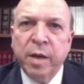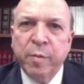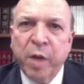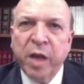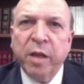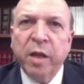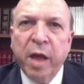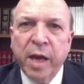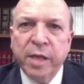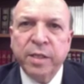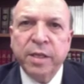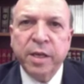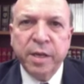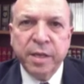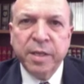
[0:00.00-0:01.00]
my
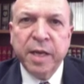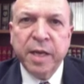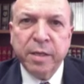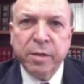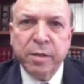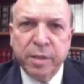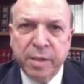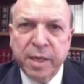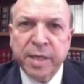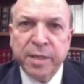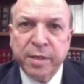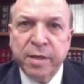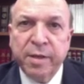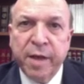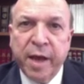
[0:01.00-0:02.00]
clients can
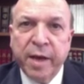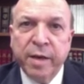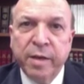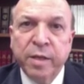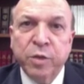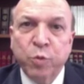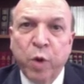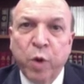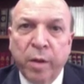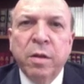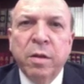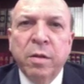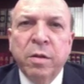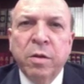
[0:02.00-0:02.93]
attest to that as well.